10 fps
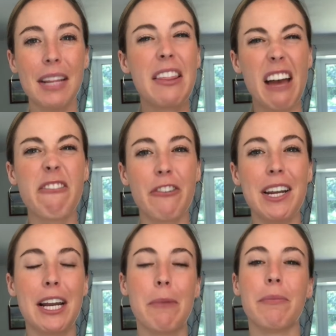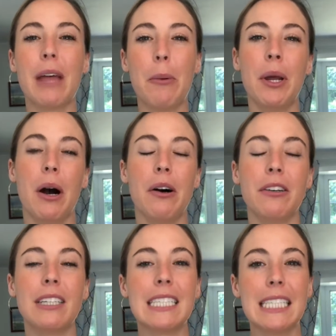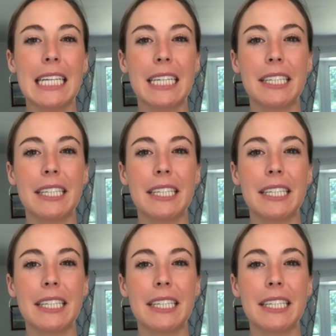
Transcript: that freedom that we all seek.